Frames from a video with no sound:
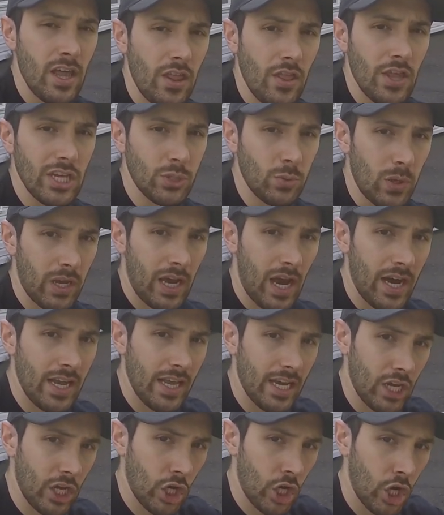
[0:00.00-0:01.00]
This one kind
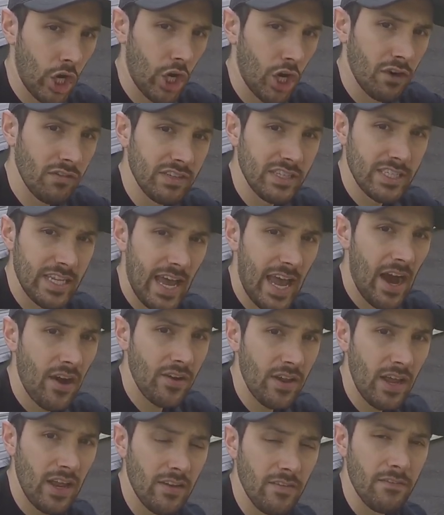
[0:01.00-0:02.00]
of curves
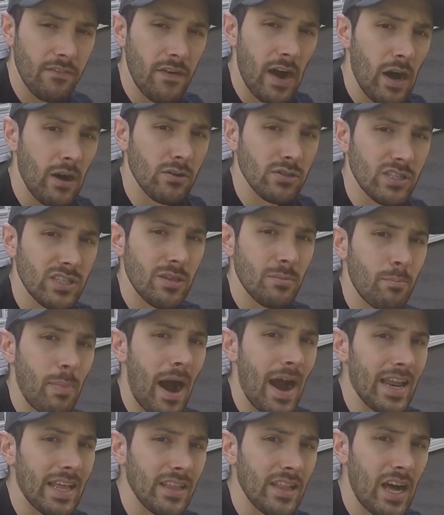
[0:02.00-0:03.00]
down and follows the
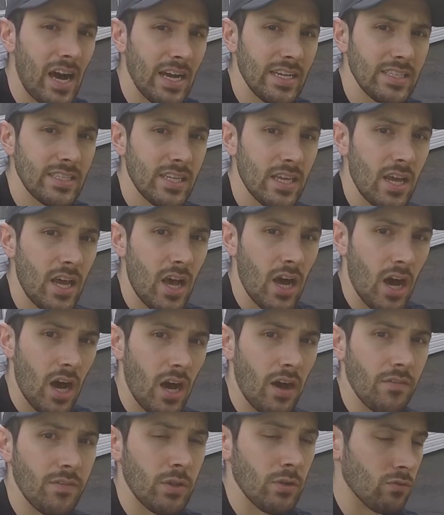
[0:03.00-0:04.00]
body lines
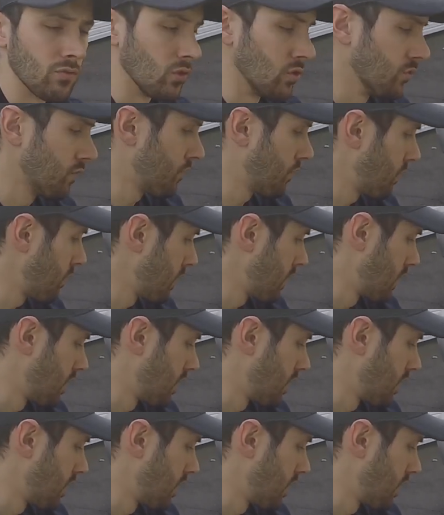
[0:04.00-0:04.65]
of the roof.